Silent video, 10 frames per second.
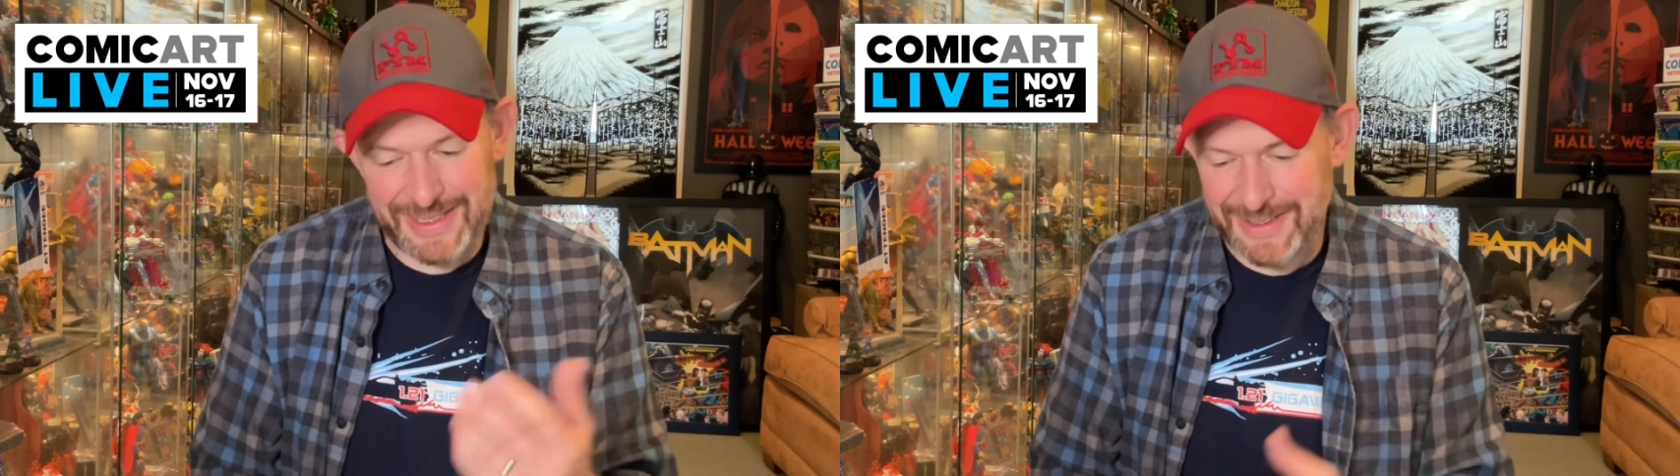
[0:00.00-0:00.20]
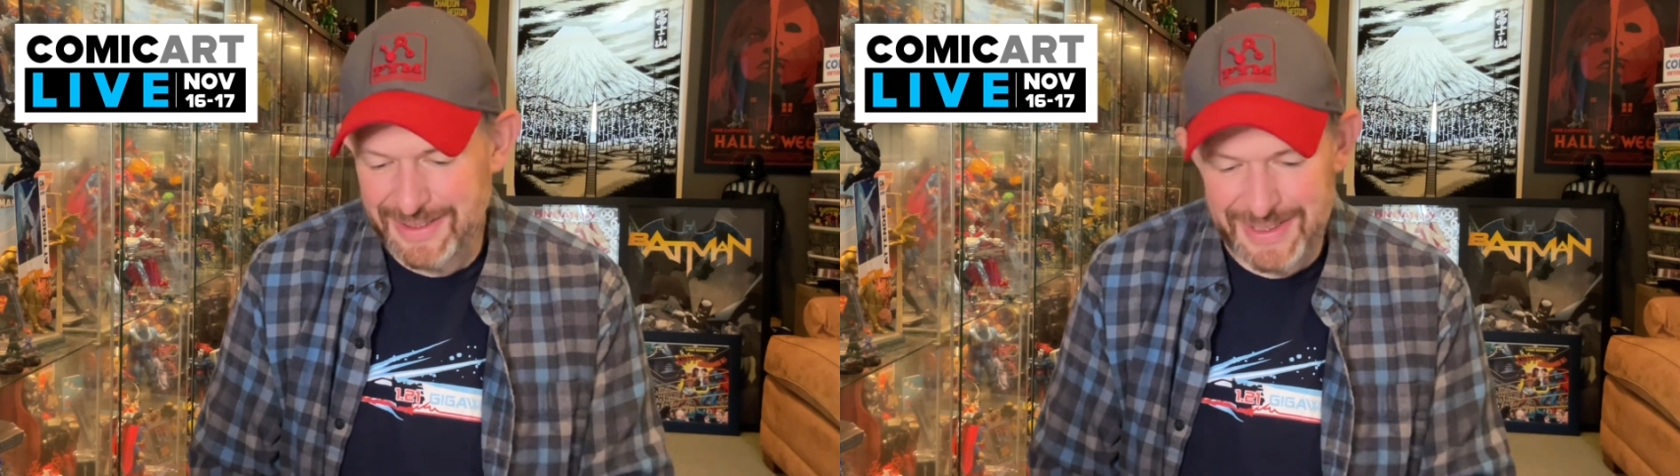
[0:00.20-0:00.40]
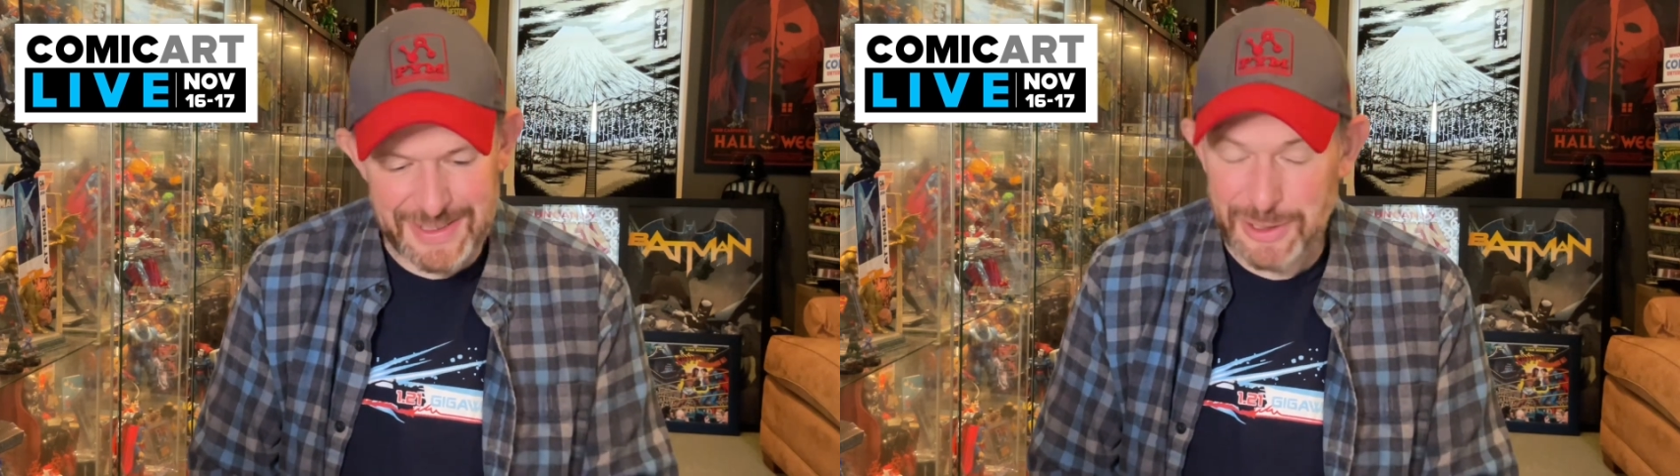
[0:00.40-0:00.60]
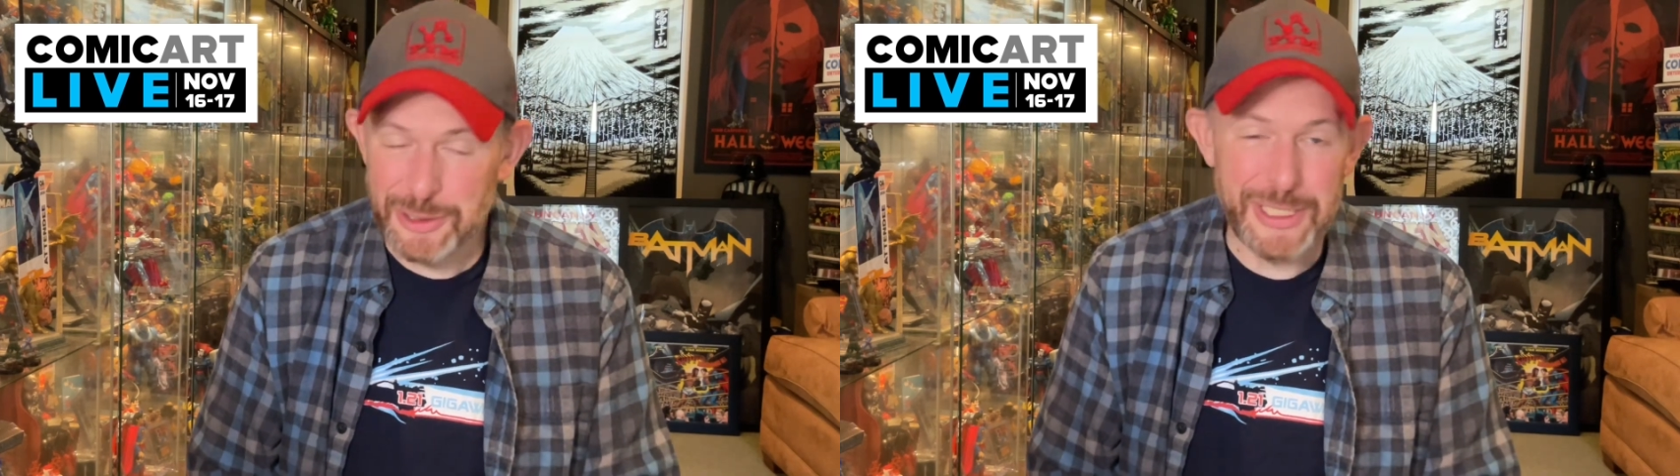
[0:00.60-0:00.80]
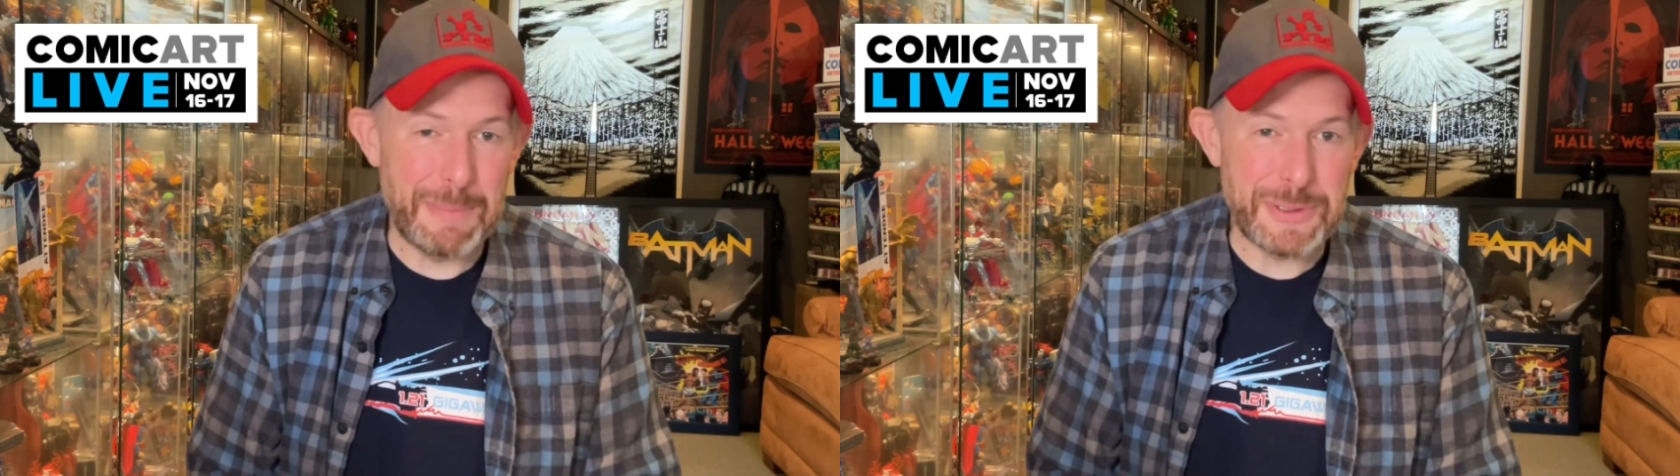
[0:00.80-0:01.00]
it's a
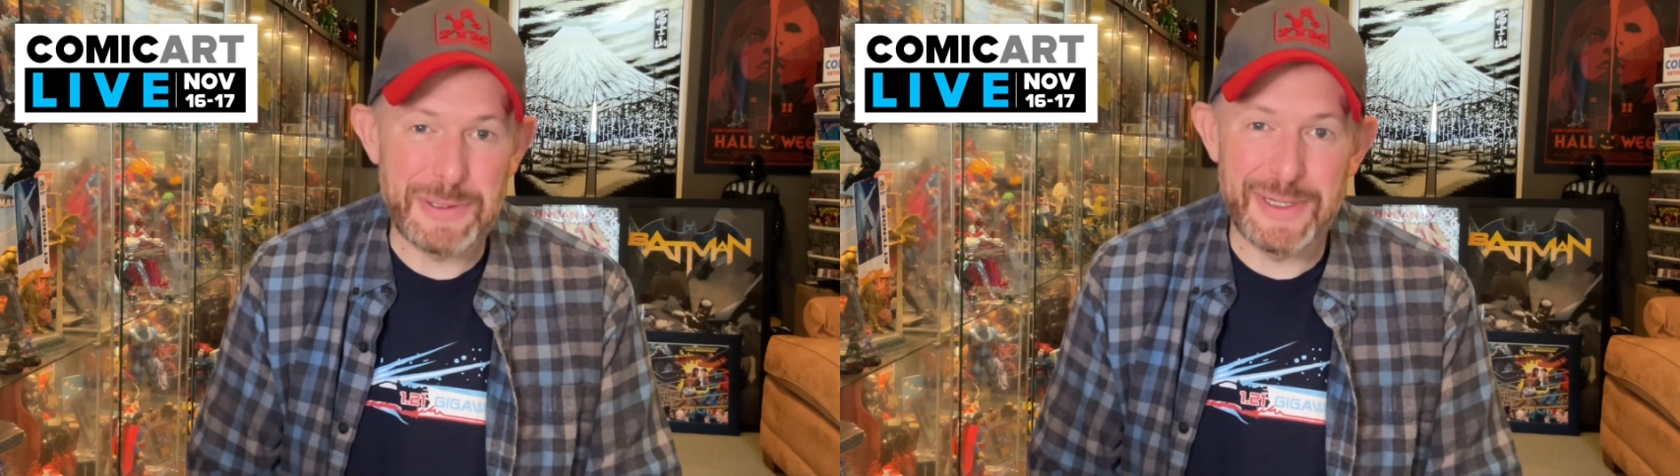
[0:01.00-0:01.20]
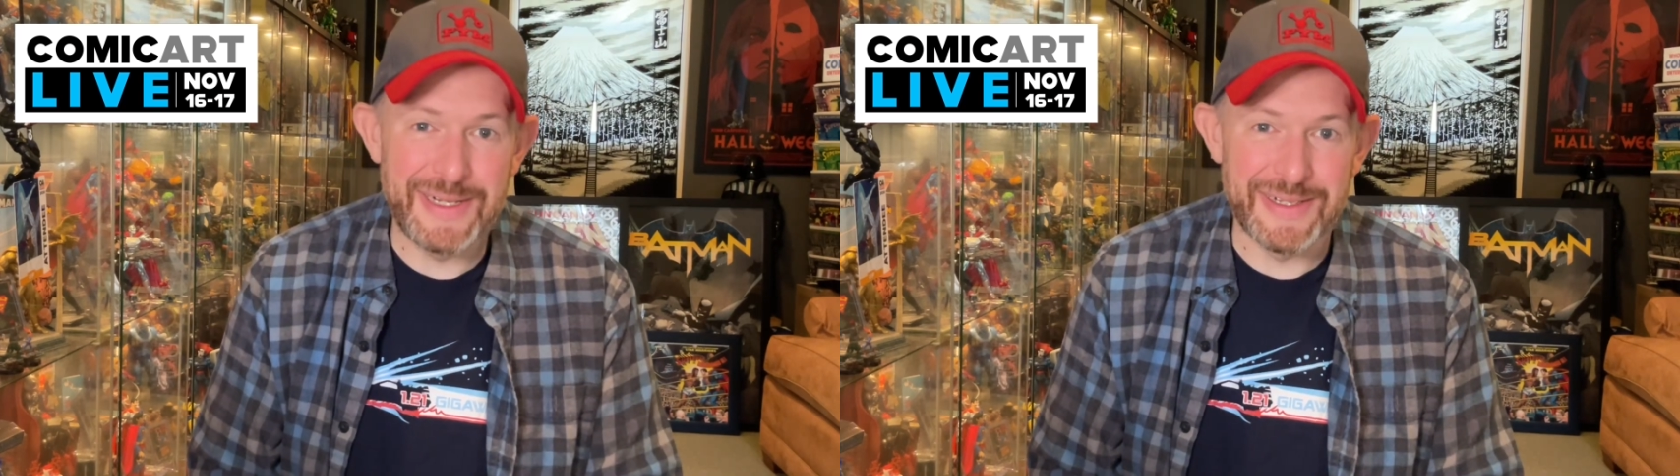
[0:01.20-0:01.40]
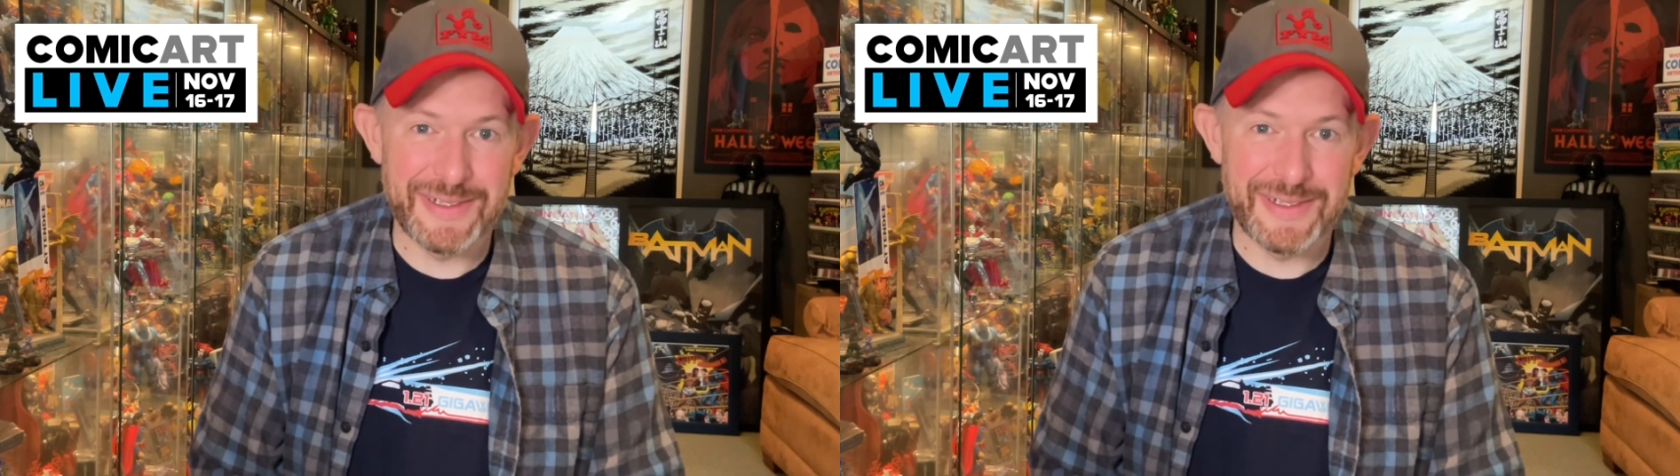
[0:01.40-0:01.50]
good opportunity